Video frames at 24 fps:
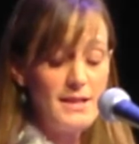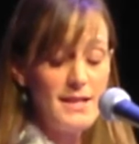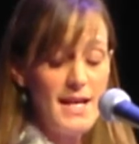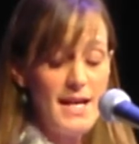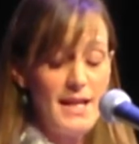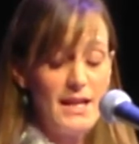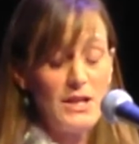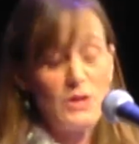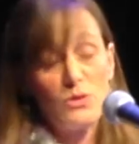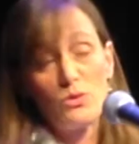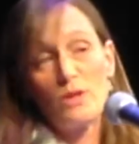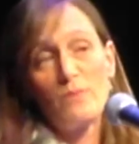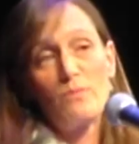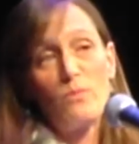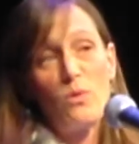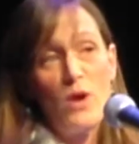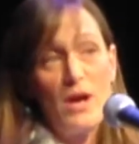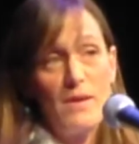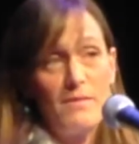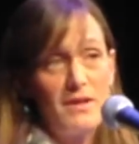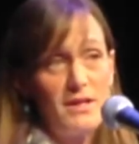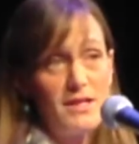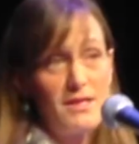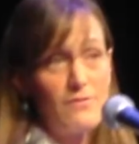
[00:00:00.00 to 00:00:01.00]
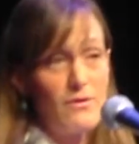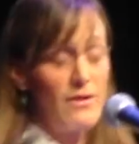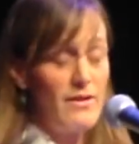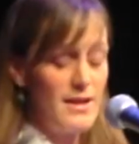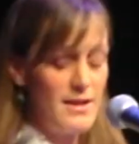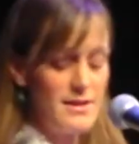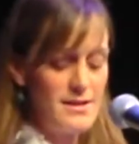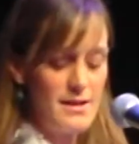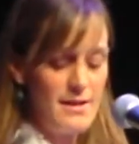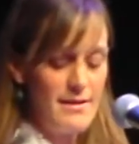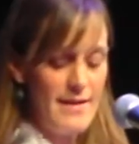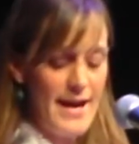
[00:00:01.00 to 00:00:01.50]
taken to appointments for
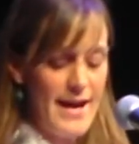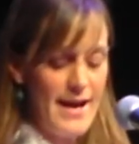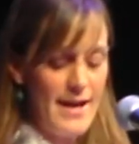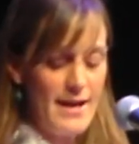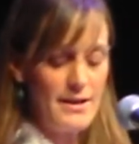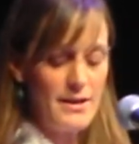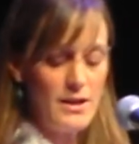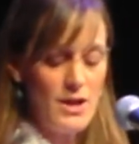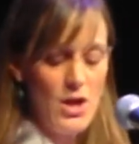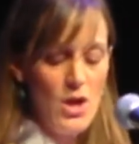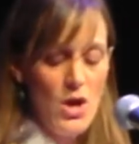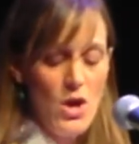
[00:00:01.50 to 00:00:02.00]
this and that.